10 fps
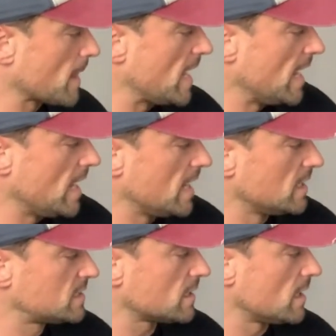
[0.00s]

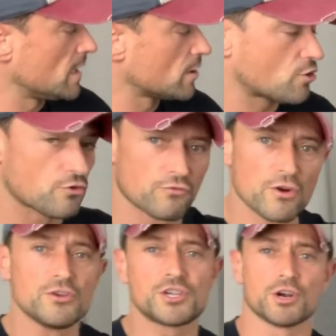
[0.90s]
is
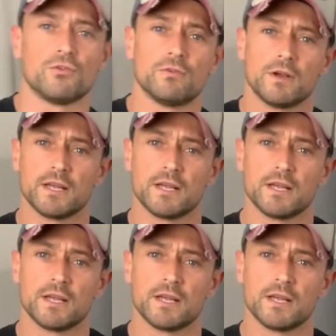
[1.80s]
crucial